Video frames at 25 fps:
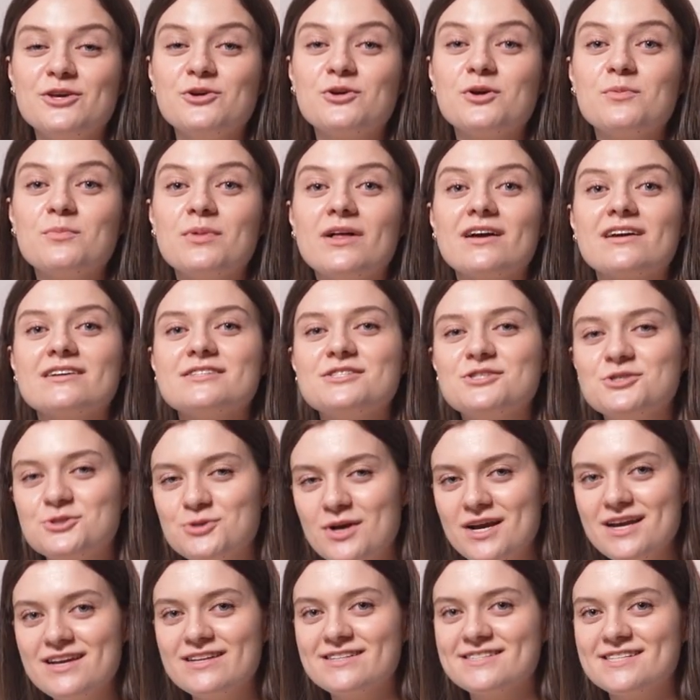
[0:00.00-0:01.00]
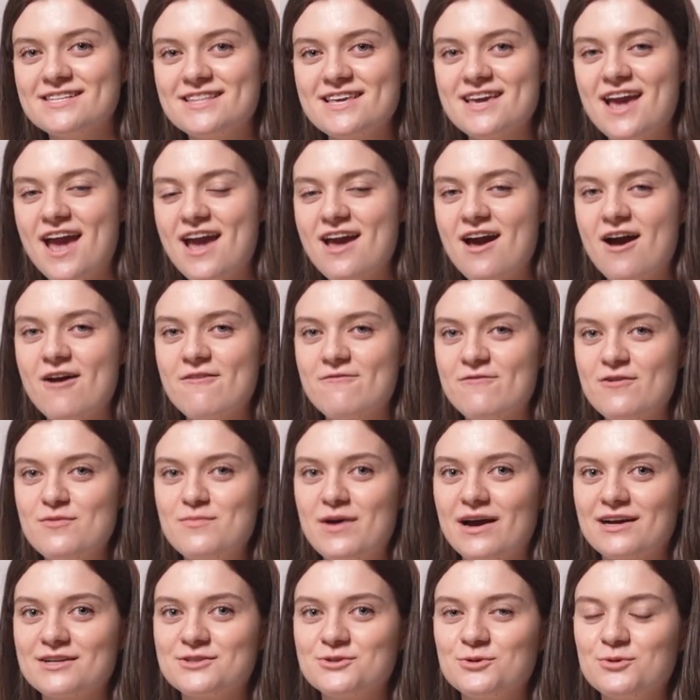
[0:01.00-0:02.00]
you can plug it straight into the AI
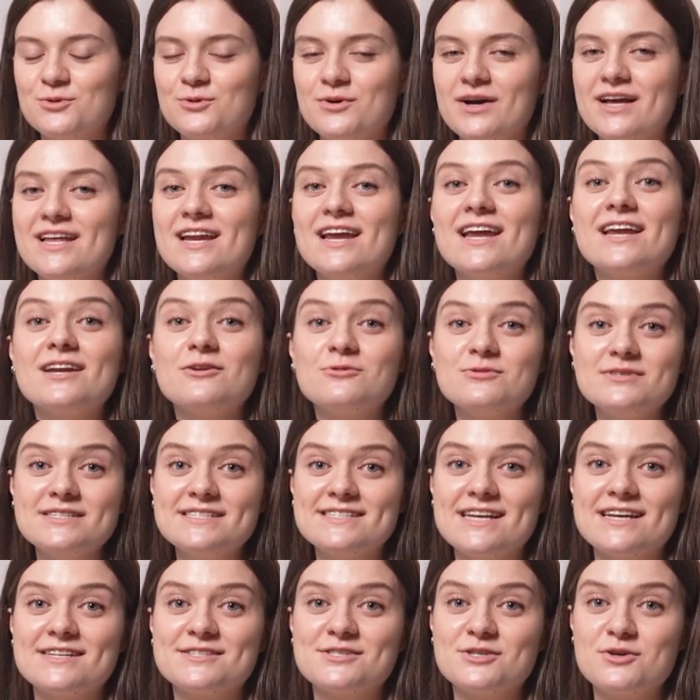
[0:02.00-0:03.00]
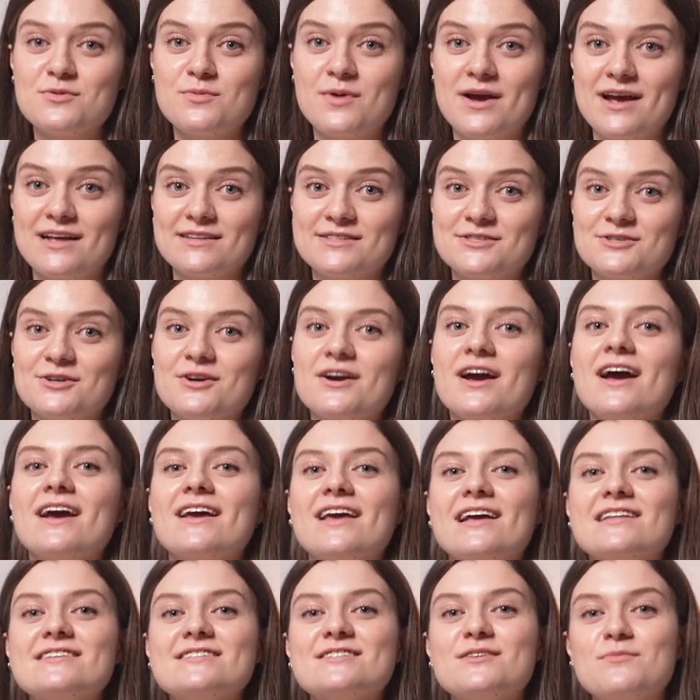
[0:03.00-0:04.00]
feedback tool and it'll assess your answer
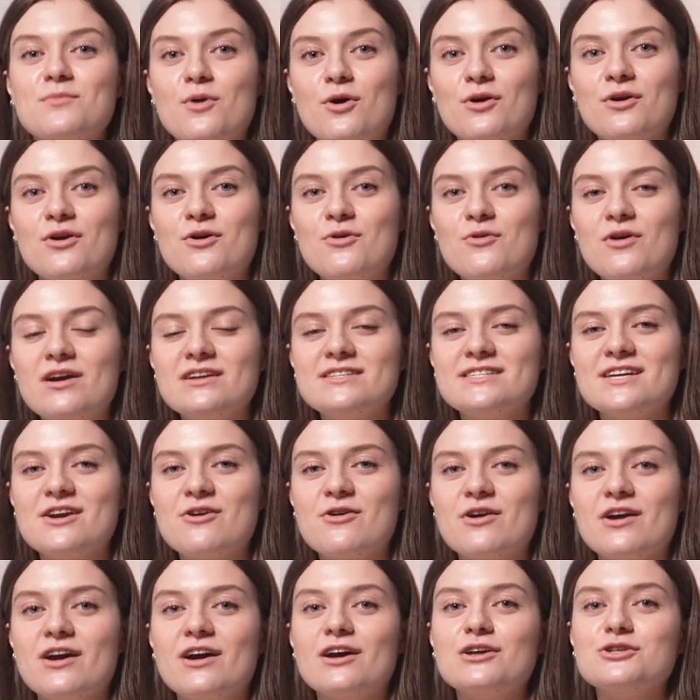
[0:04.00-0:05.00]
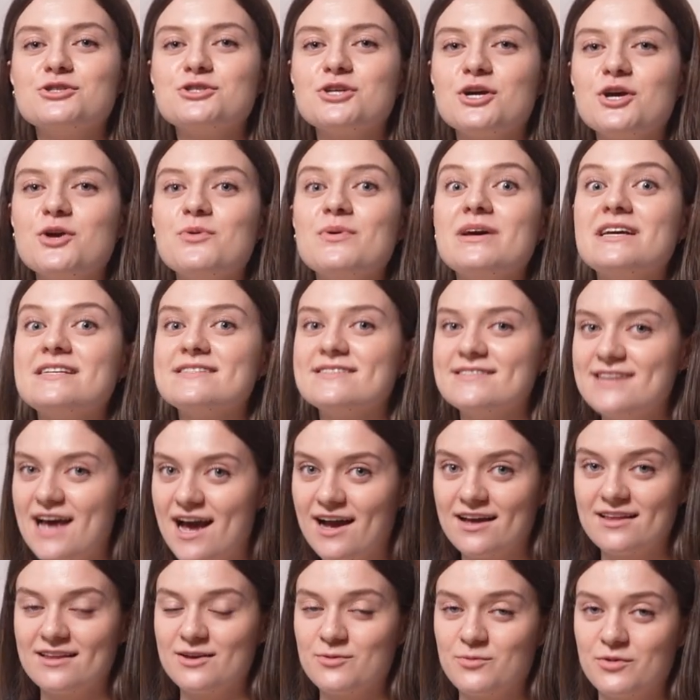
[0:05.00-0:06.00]
against the marking criteria and show you
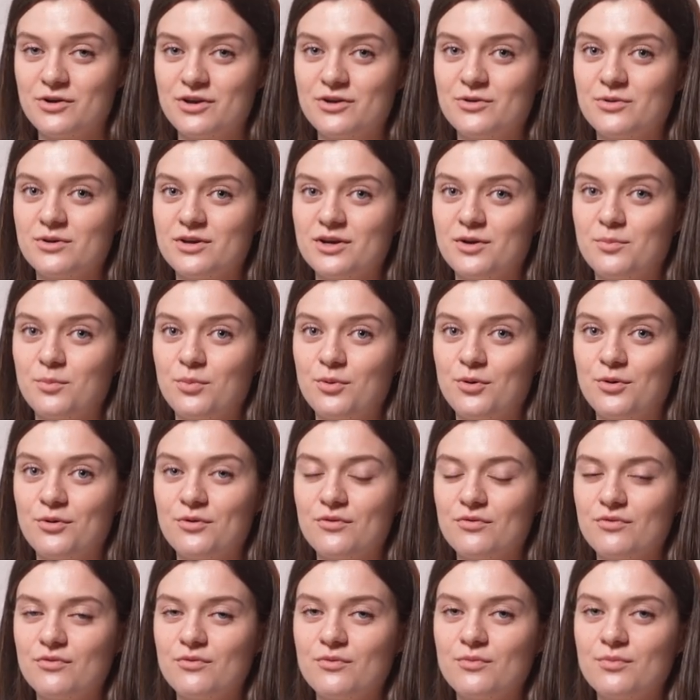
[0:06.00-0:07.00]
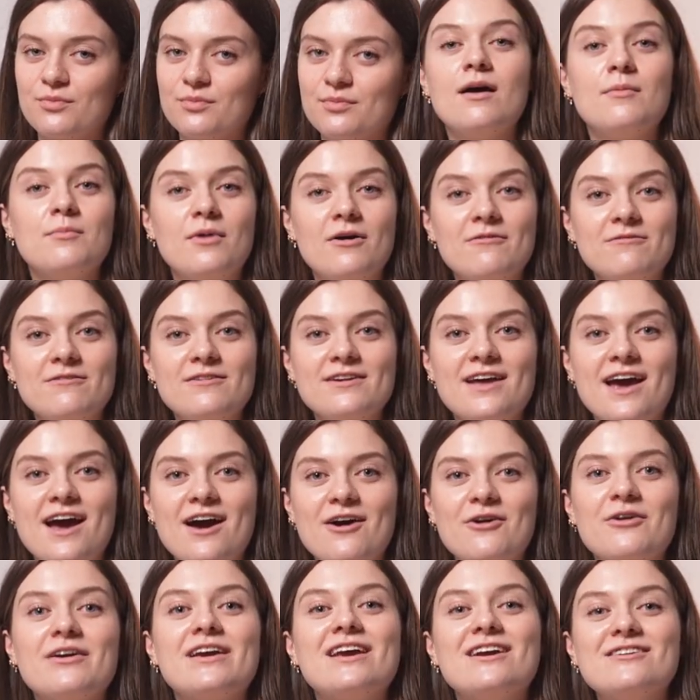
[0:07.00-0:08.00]
exactly where you can improve. But for
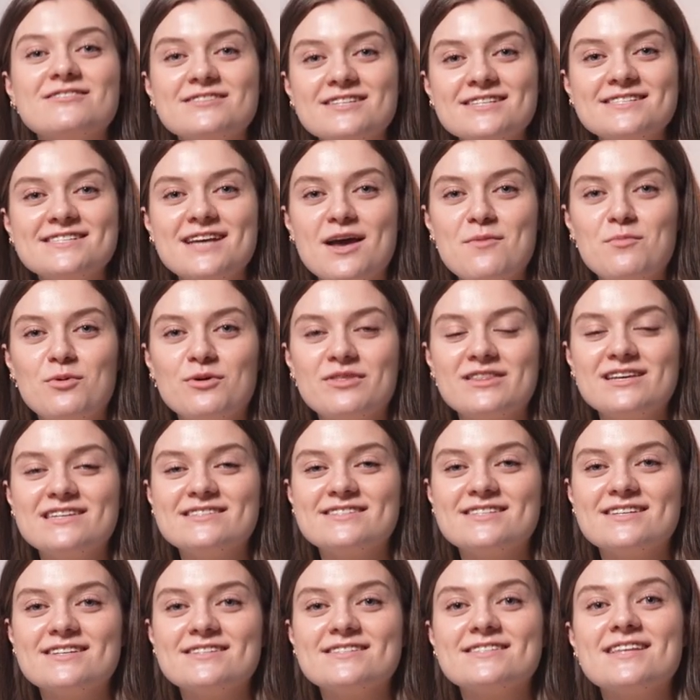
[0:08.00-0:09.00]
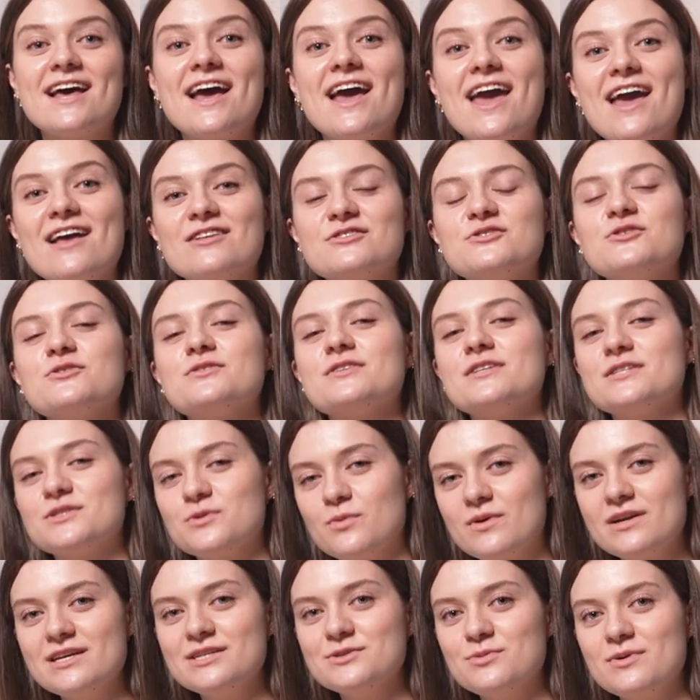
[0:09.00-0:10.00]
now, here's a sample thesis that answers the
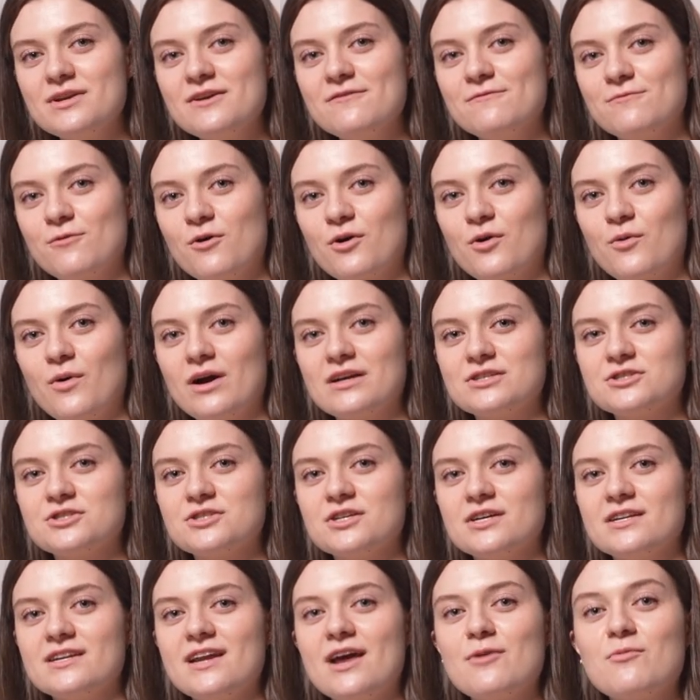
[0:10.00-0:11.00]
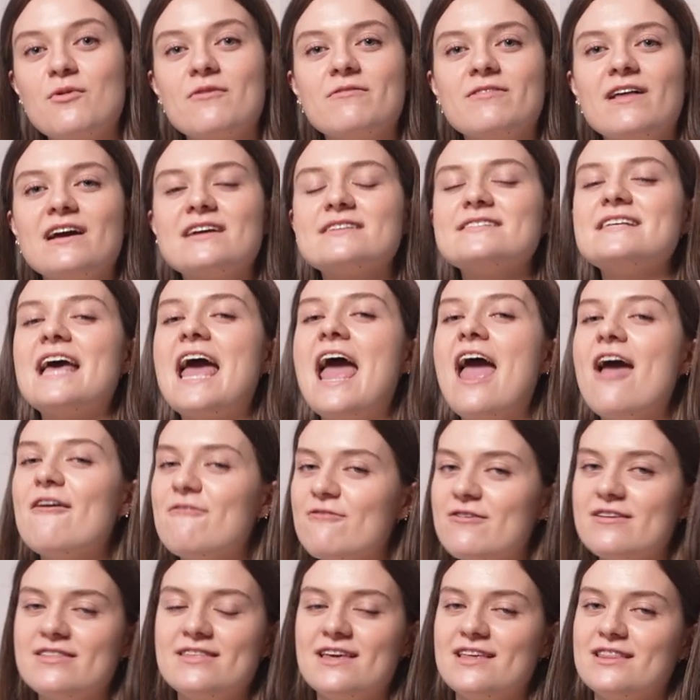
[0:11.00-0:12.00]
2024 question and reflects
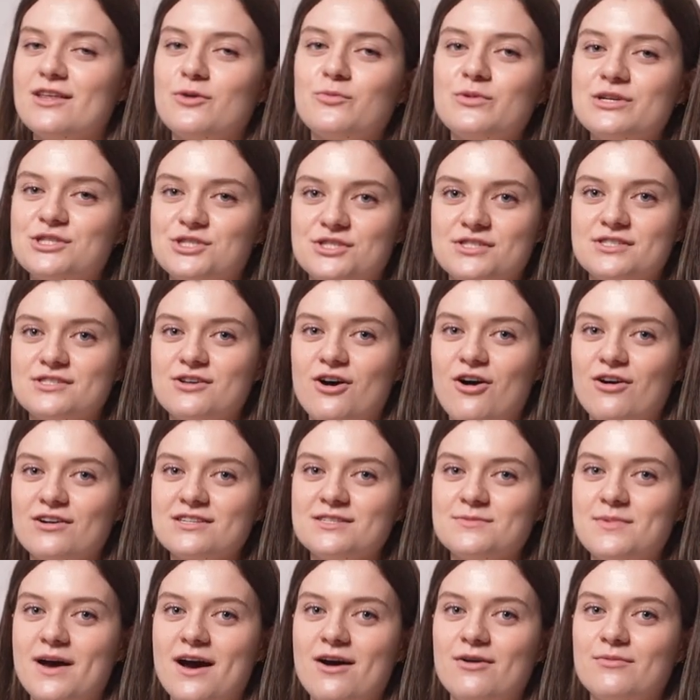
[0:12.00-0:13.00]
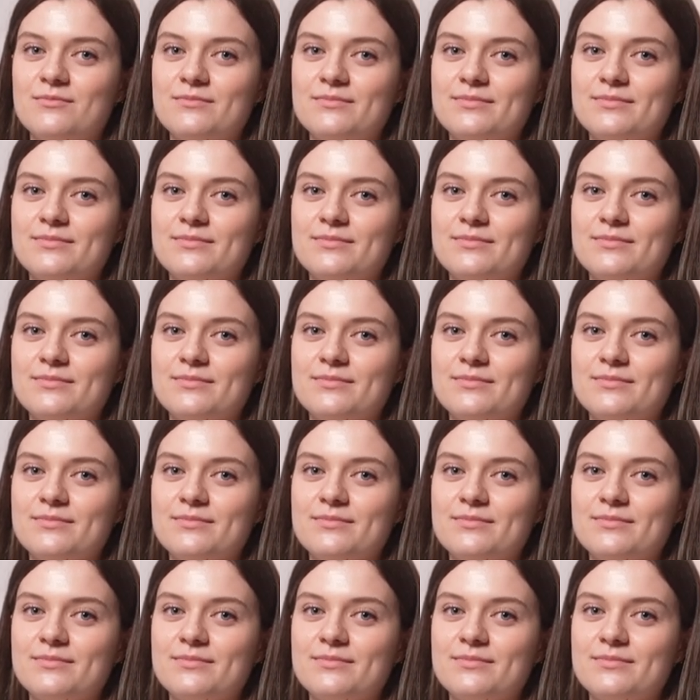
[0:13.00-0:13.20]
everything that we just talked about.